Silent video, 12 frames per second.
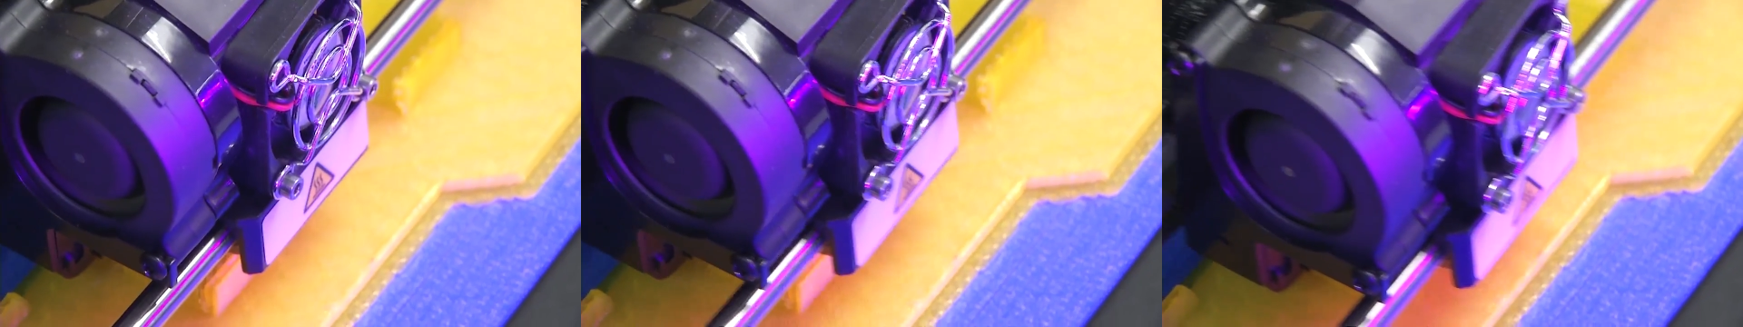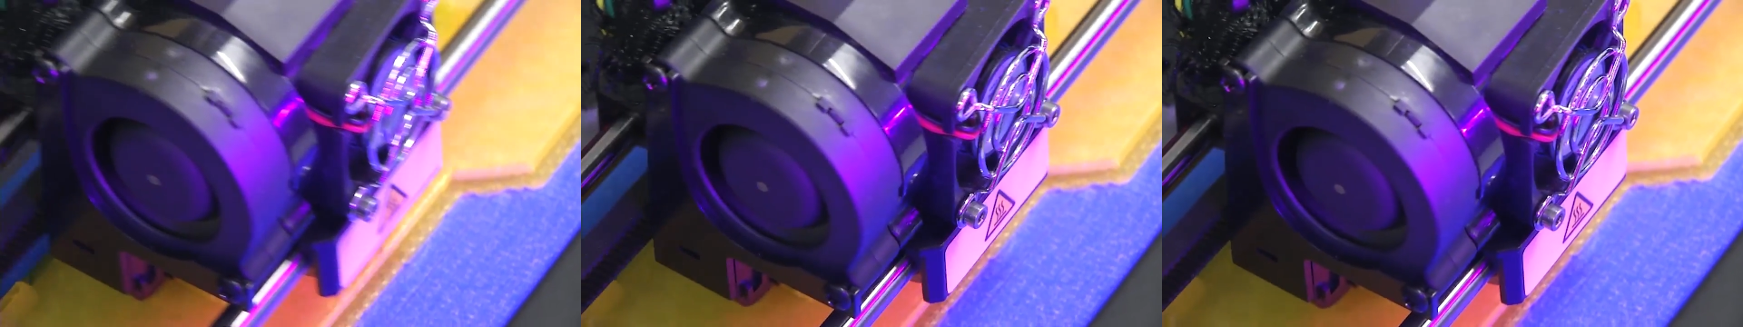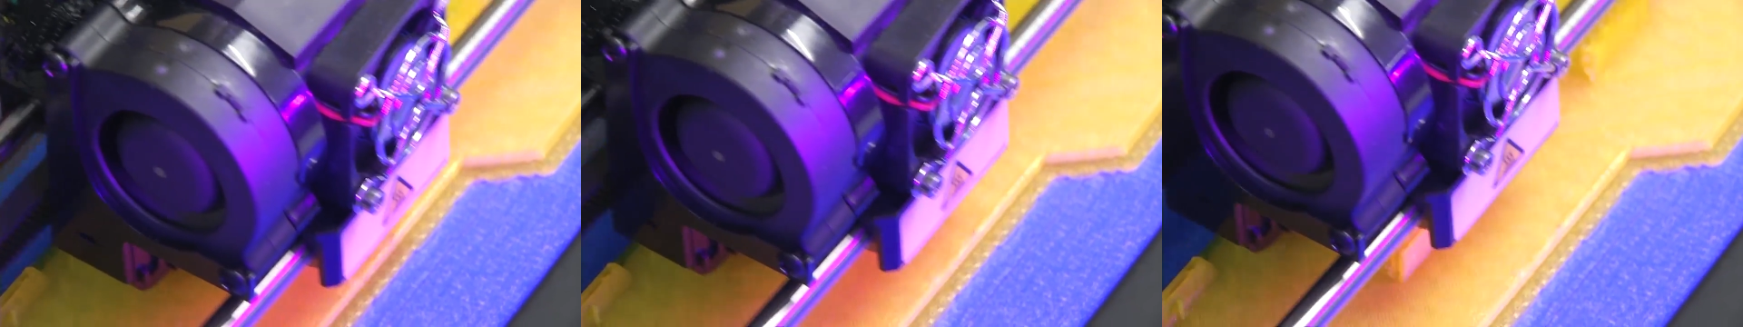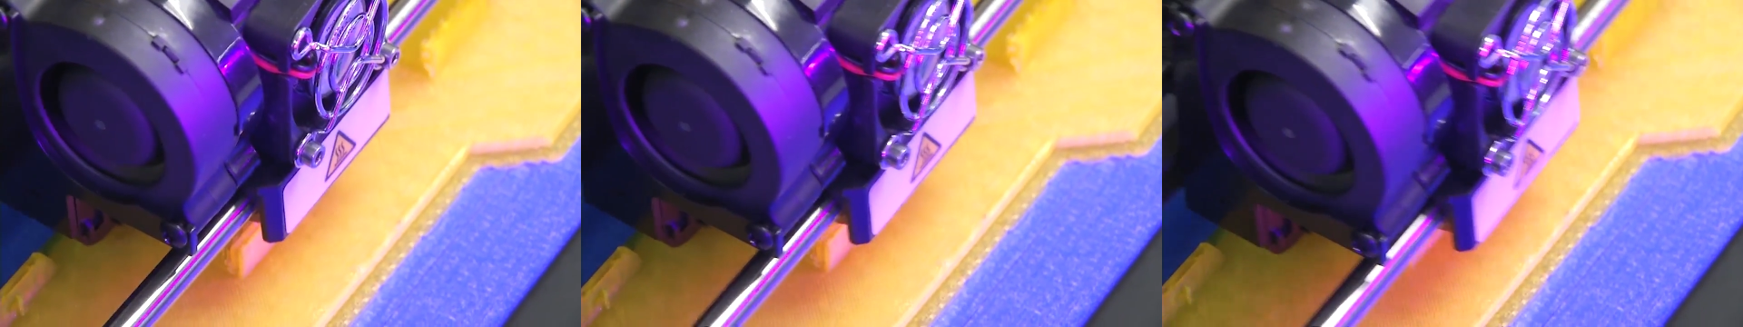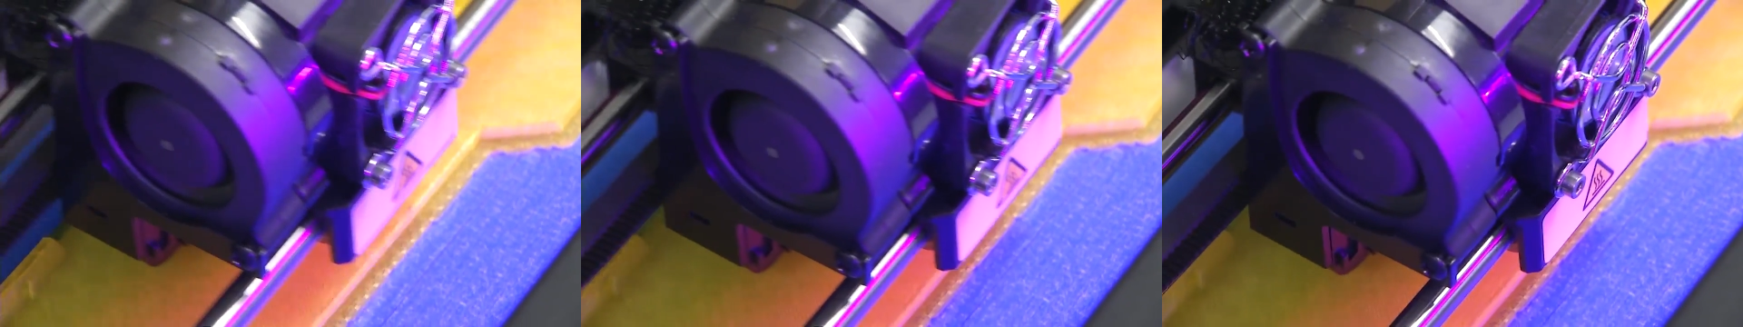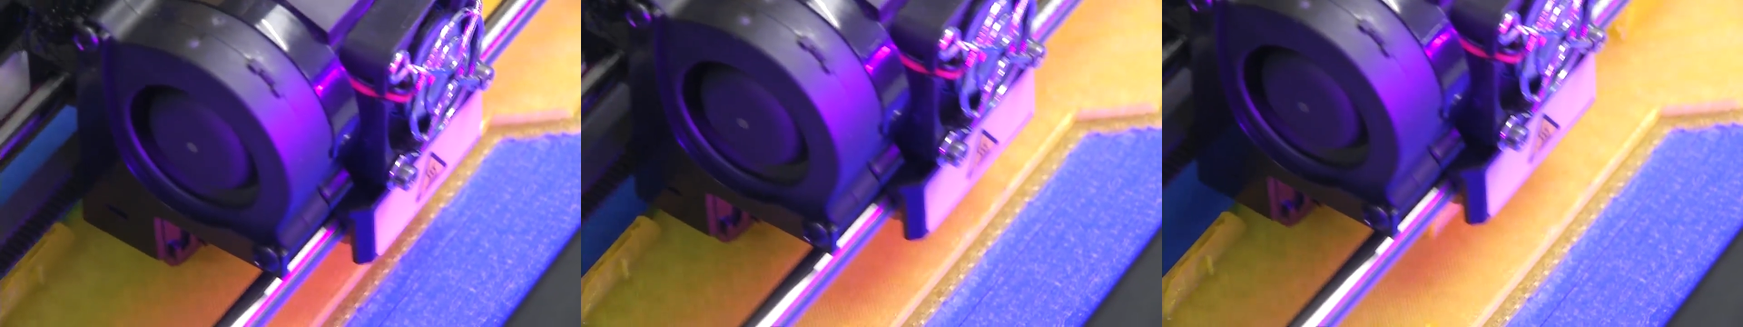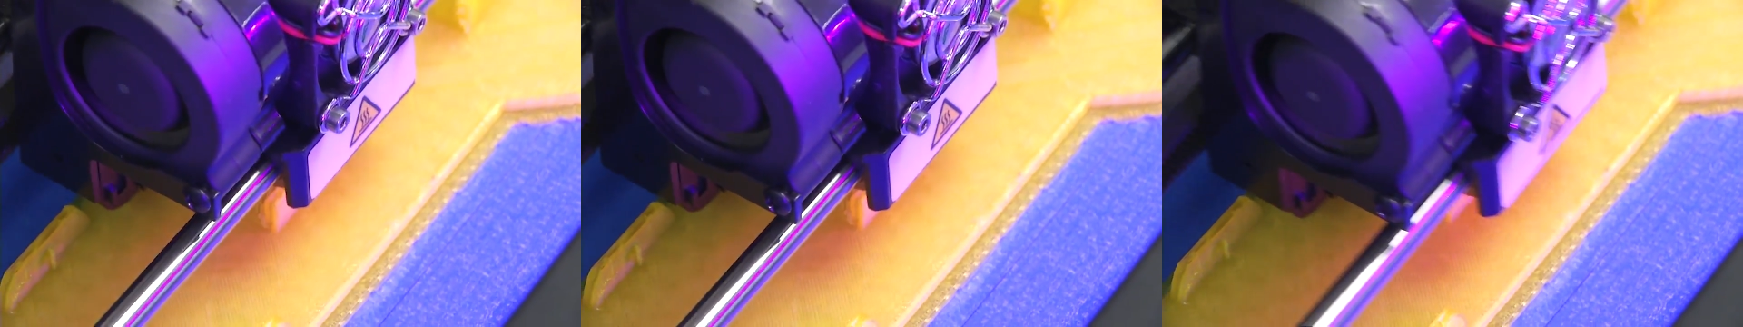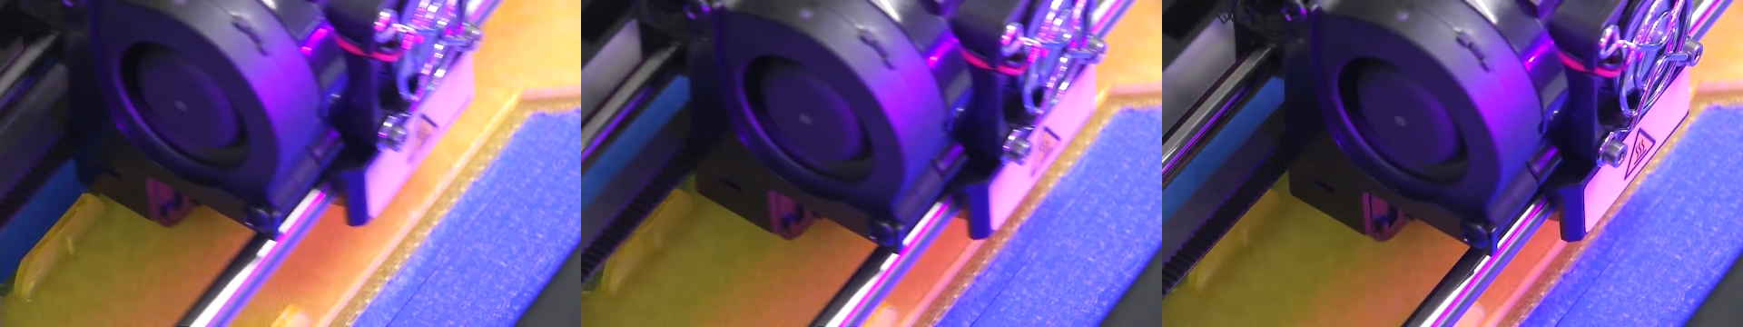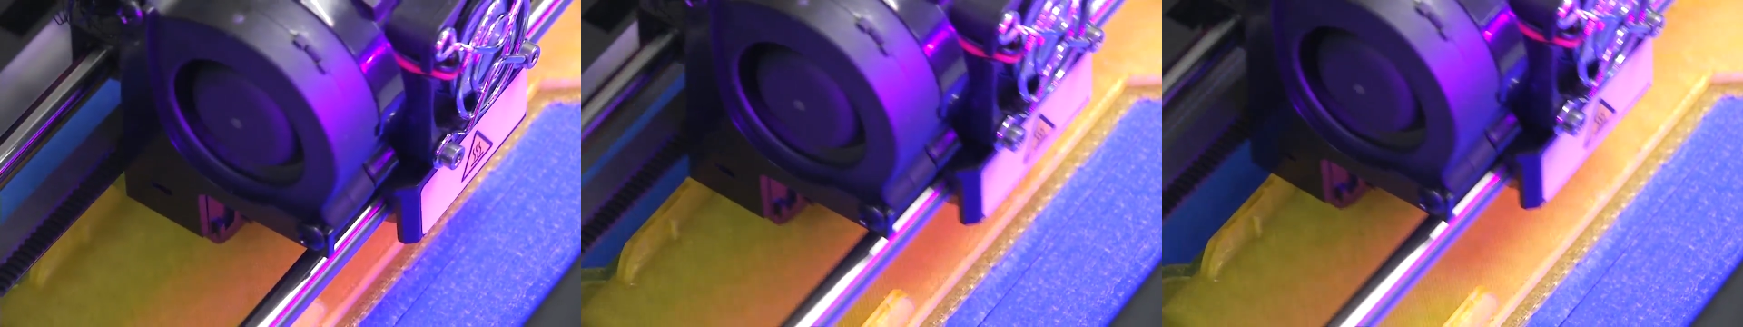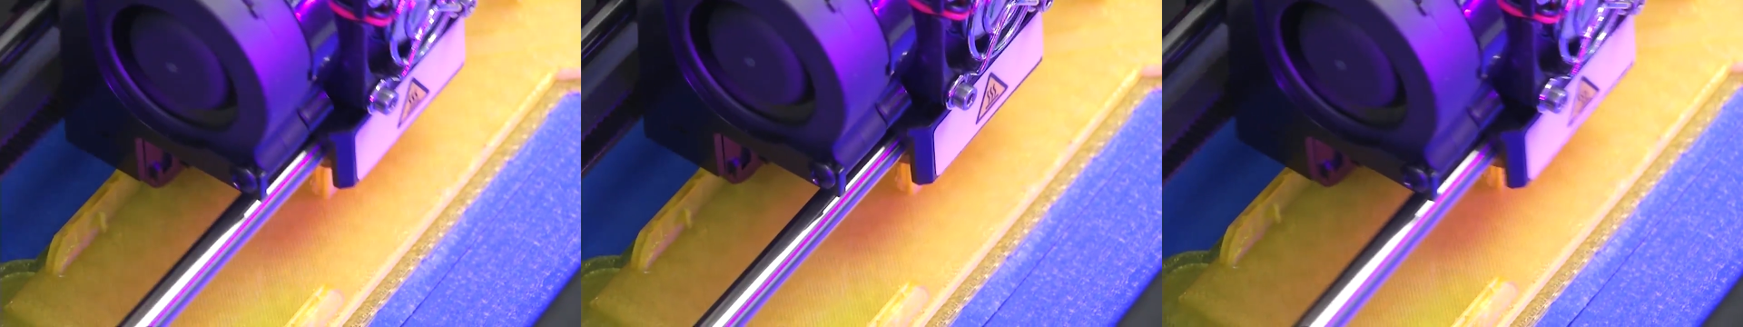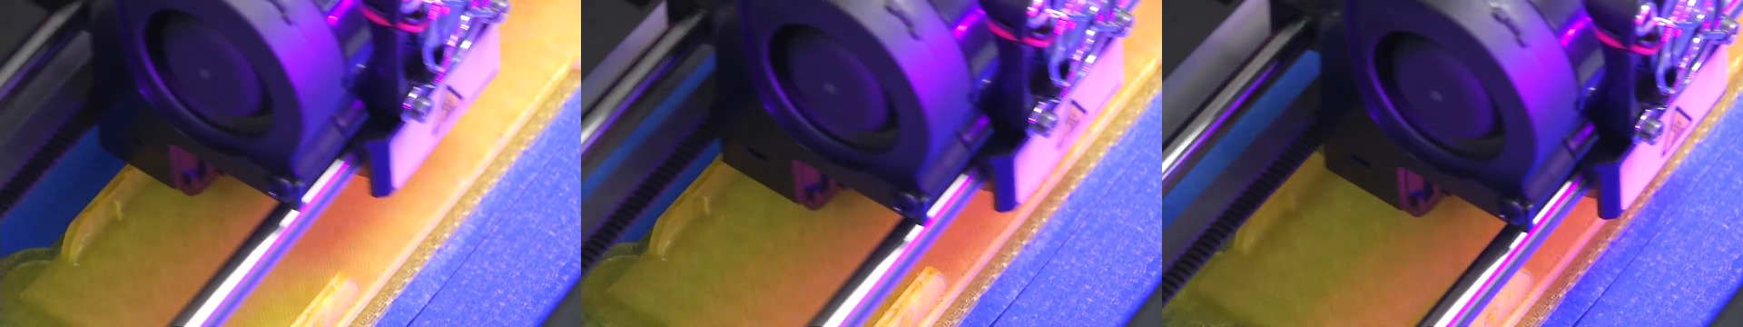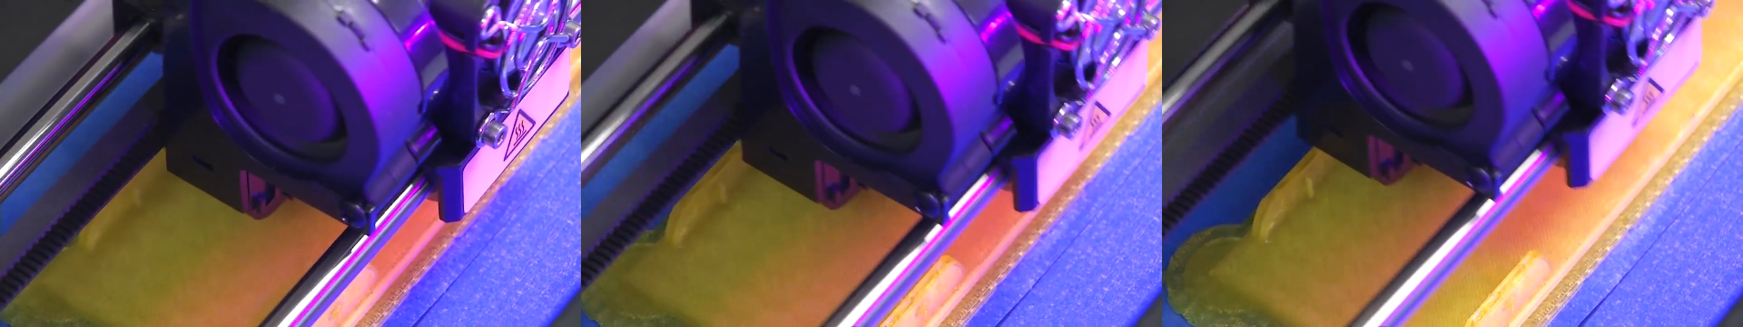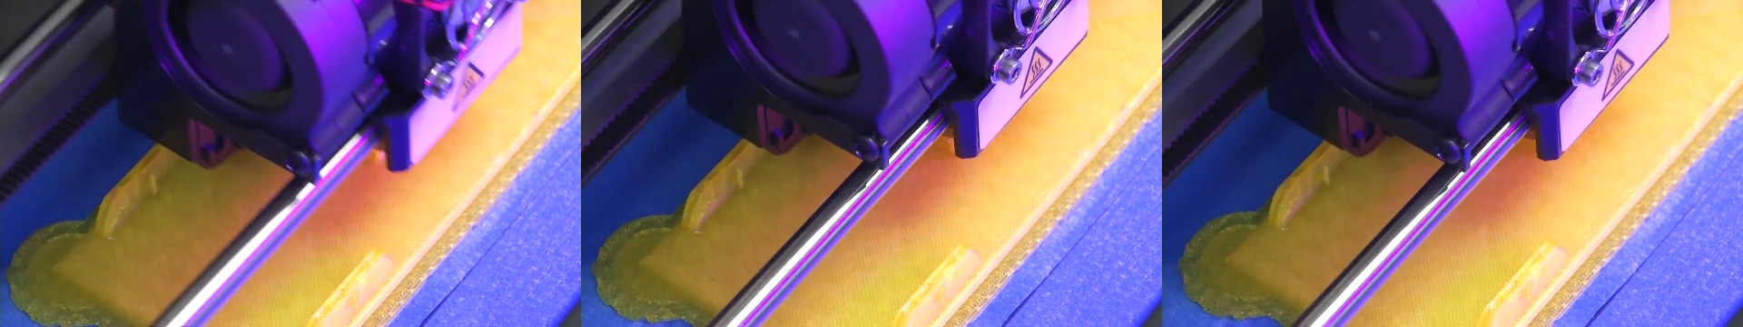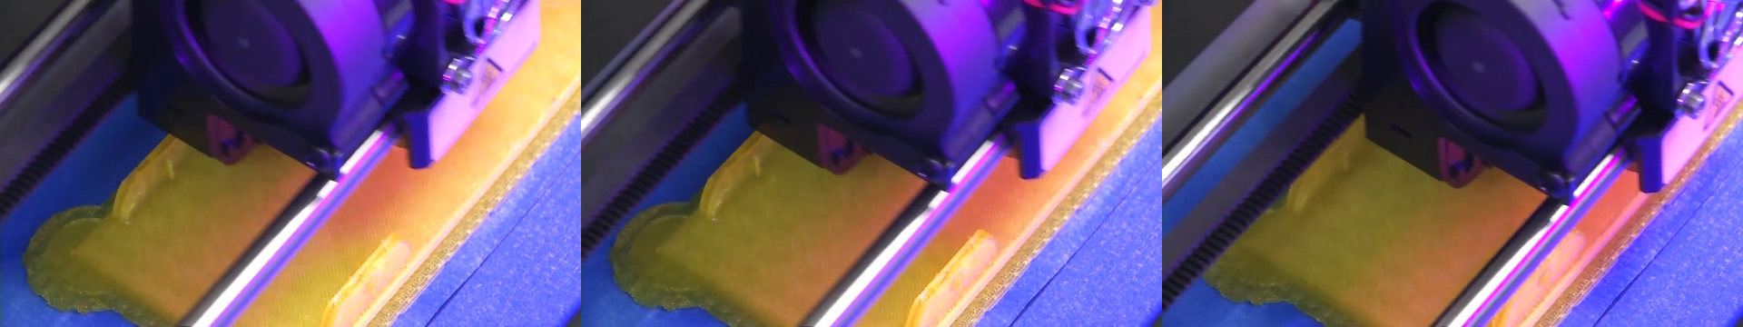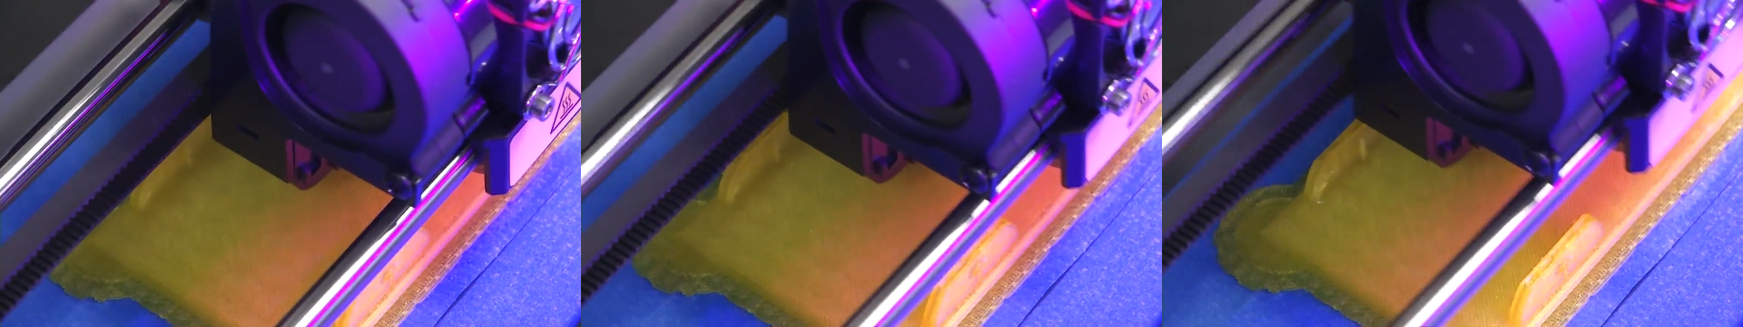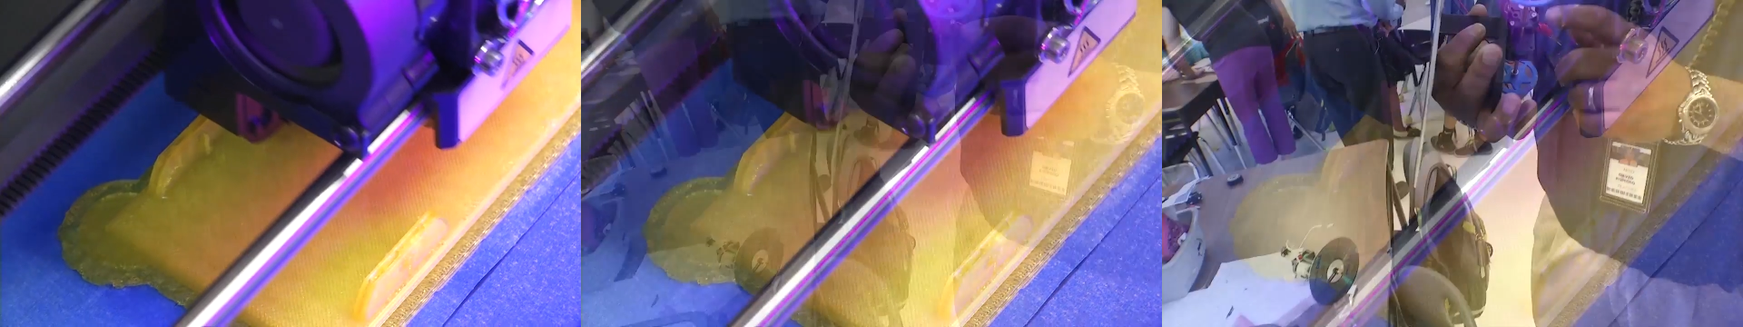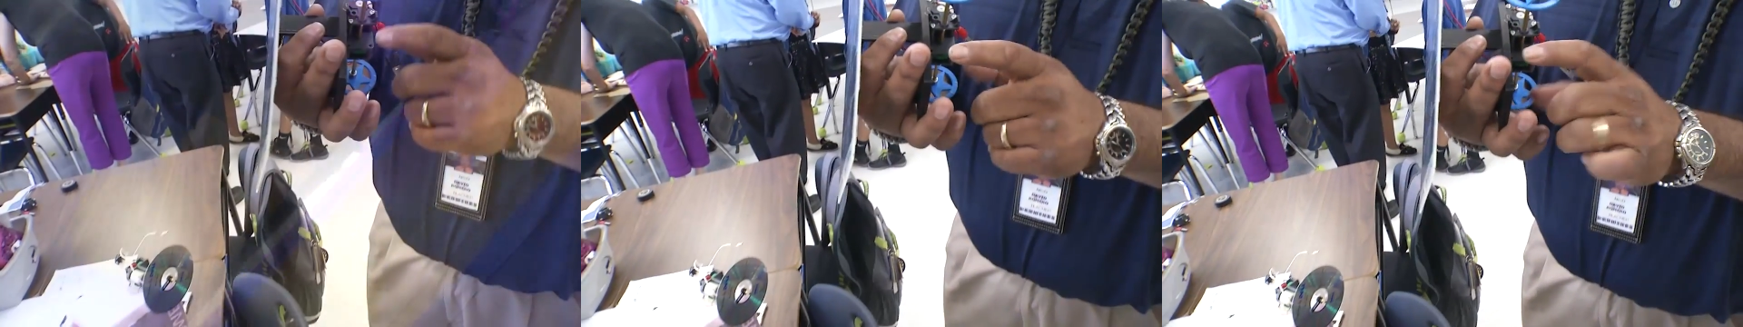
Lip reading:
[unreadable: no face in view]